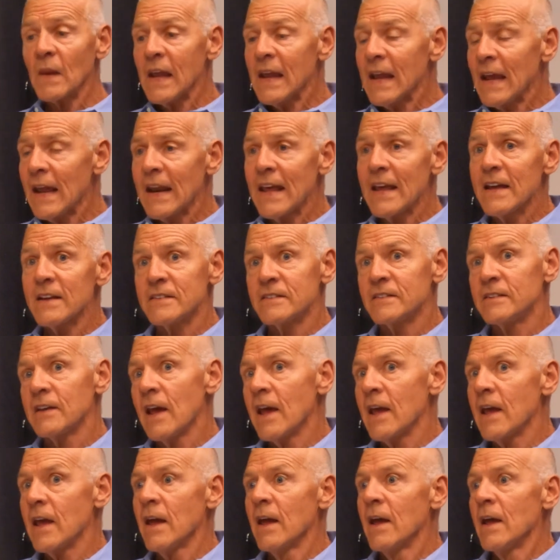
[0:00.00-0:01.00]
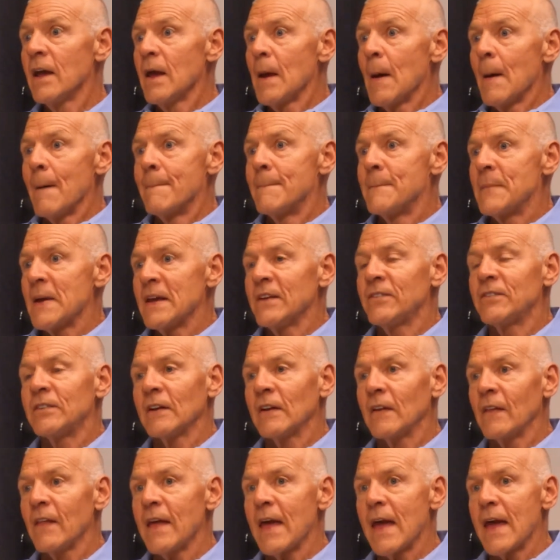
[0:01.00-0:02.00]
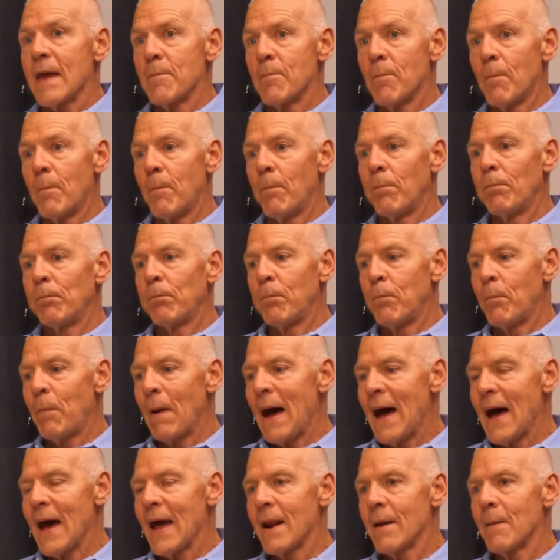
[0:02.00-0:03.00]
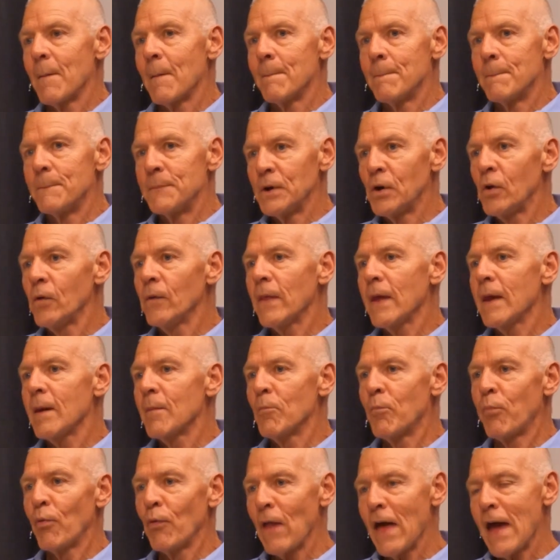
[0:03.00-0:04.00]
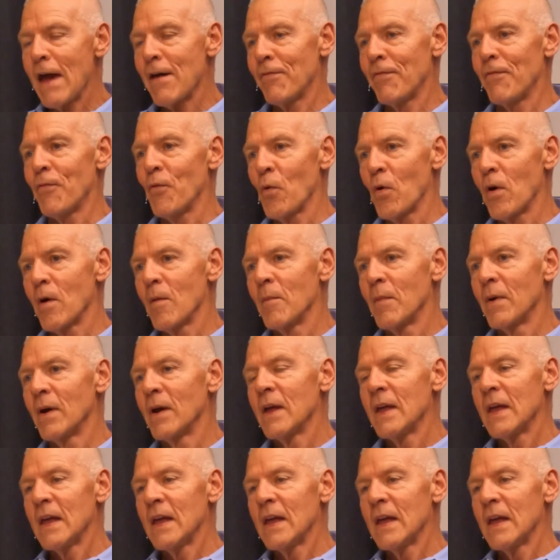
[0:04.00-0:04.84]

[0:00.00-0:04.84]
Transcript: And it's basically a bot building platform.